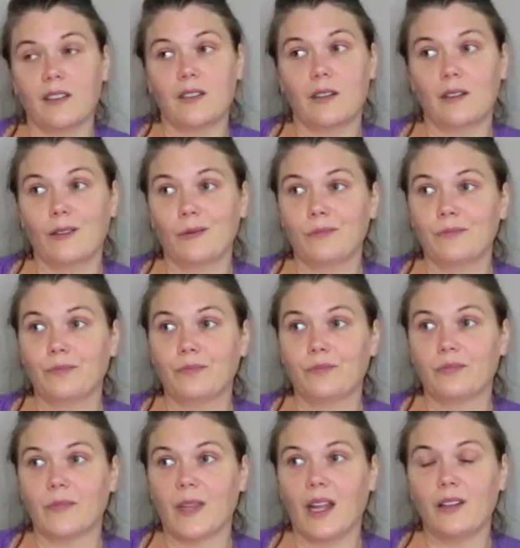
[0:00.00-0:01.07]
So
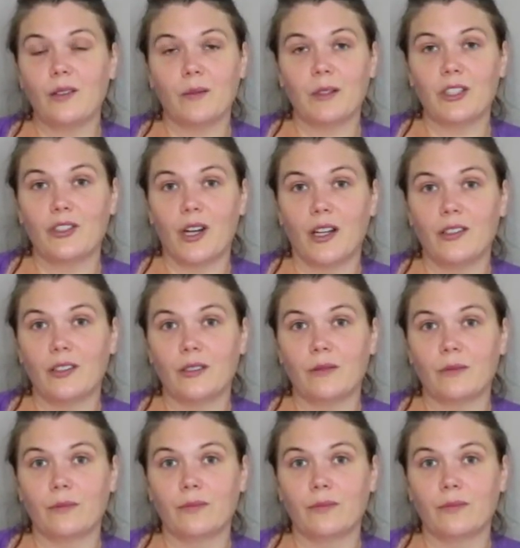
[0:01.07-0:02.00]
that's what I'm going to try to do.